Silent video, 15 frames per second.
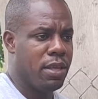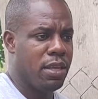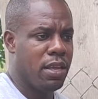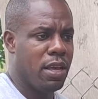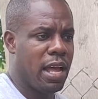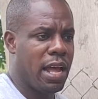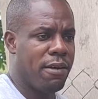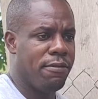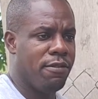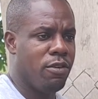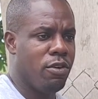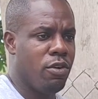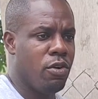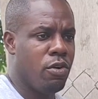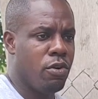you have to
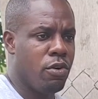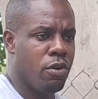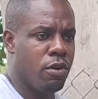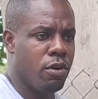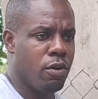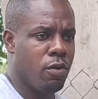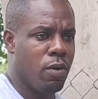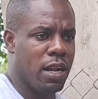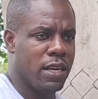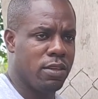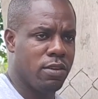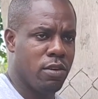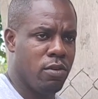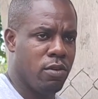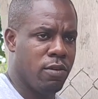know what
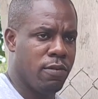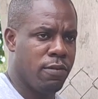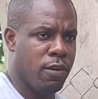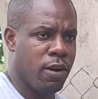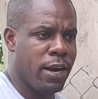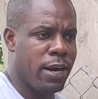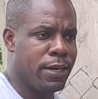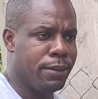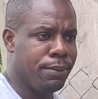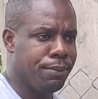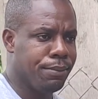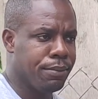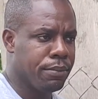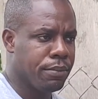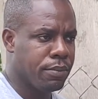to look for,
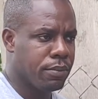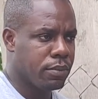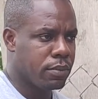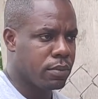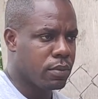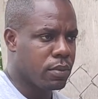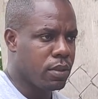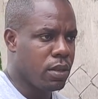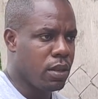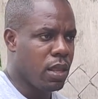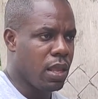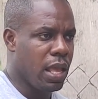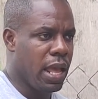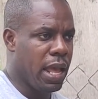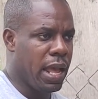
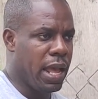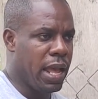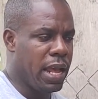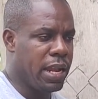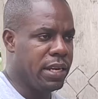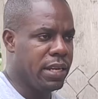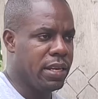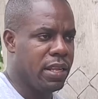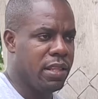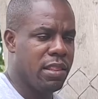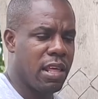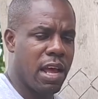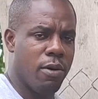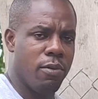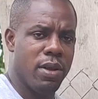and
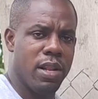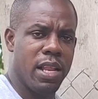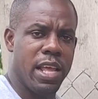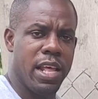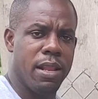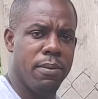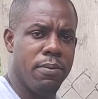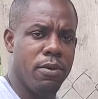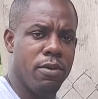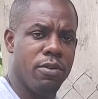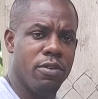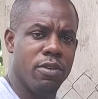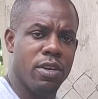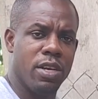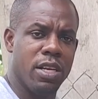that will help you
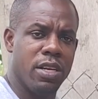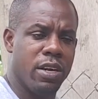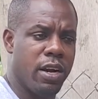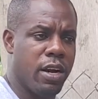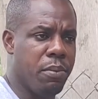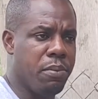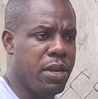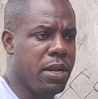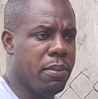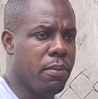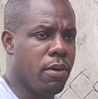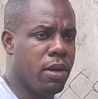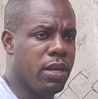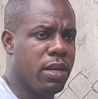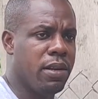to determine.
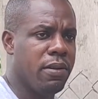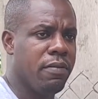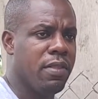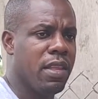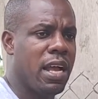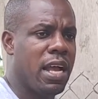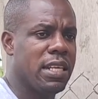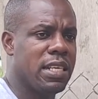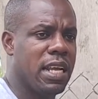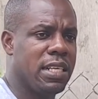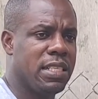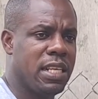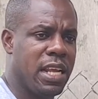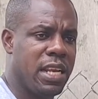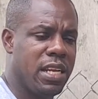But as I
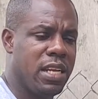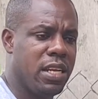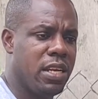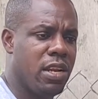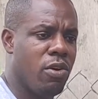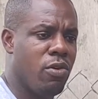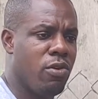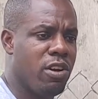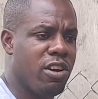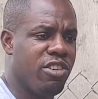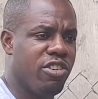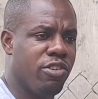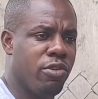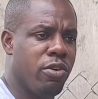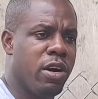said, the only
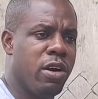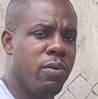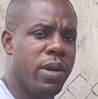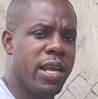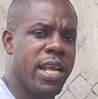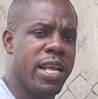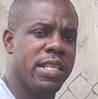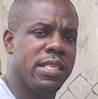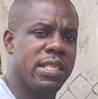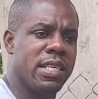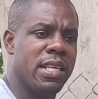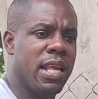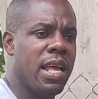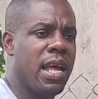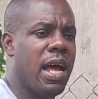sure ways
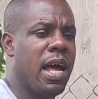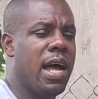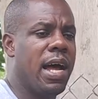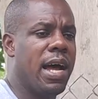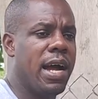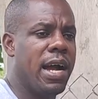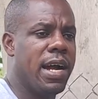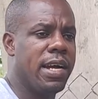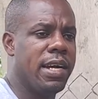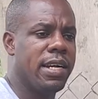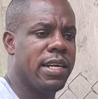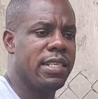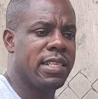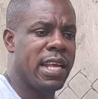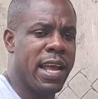are
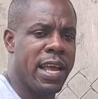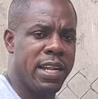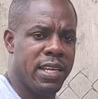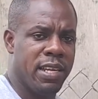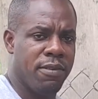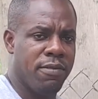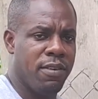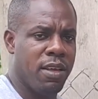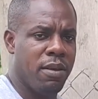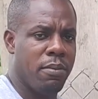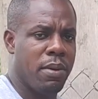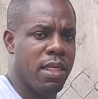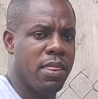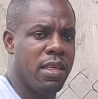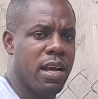scientific
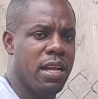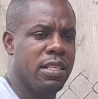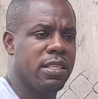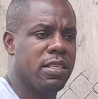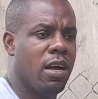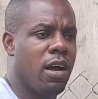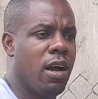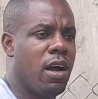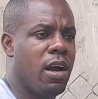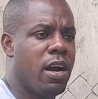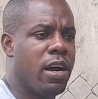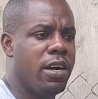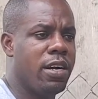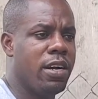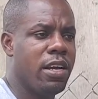methods,
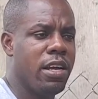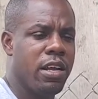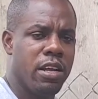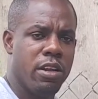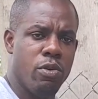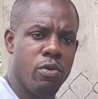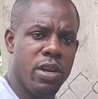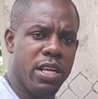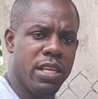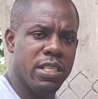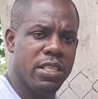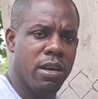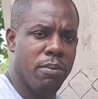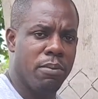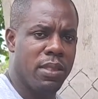or doing
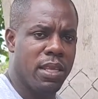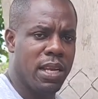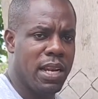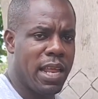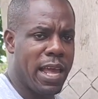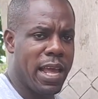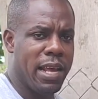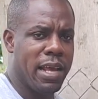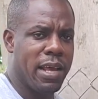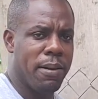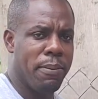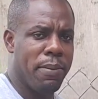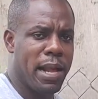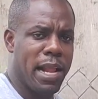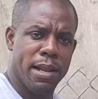something like
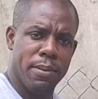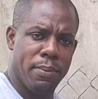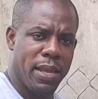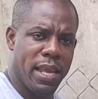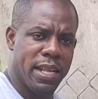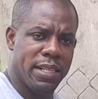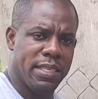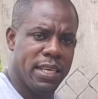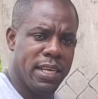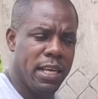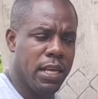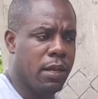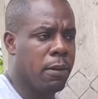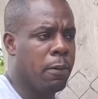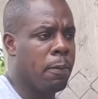palpating,